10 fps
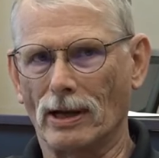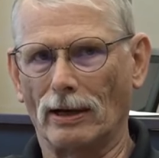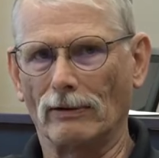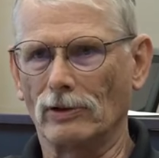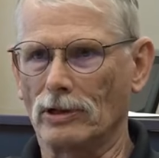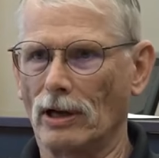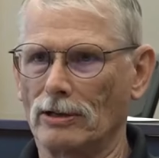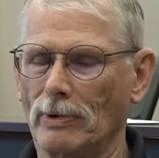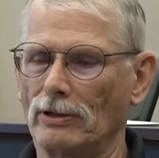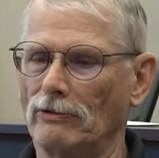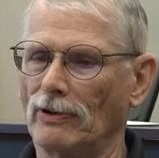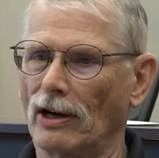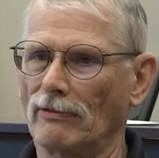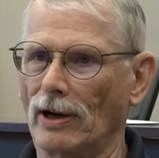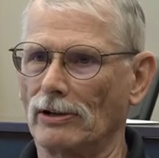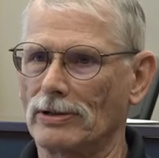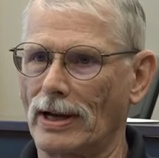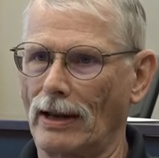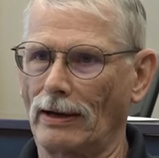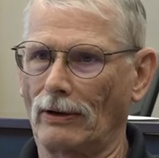sight I ever saw is my two firefighters
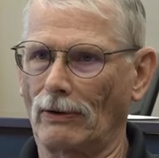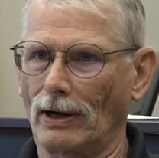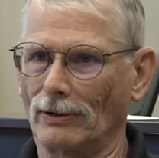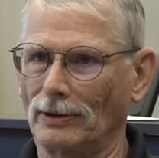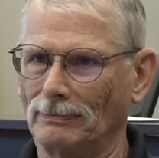standing around.